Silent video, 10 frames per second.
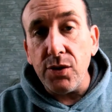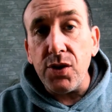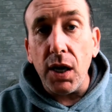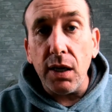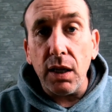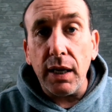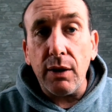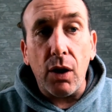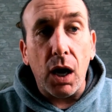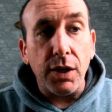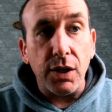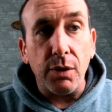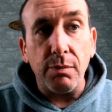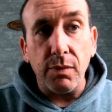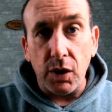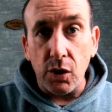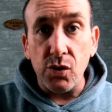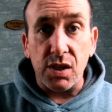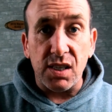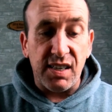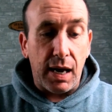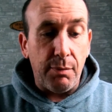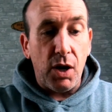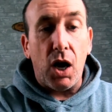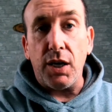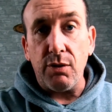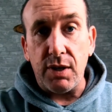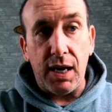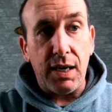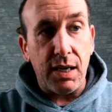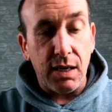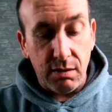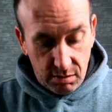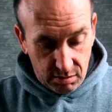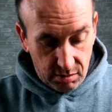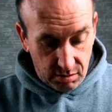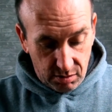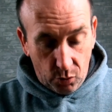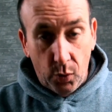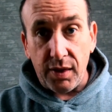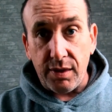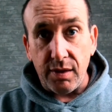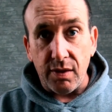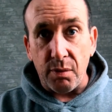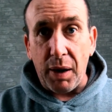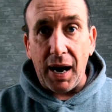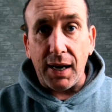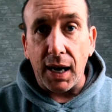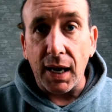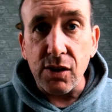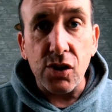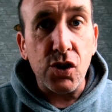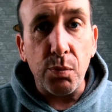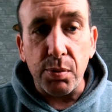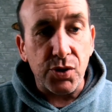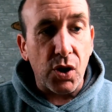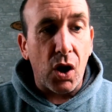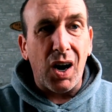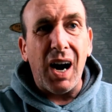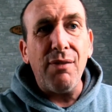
you tie your leader on, you use the same knot you did with the backing. Super strong.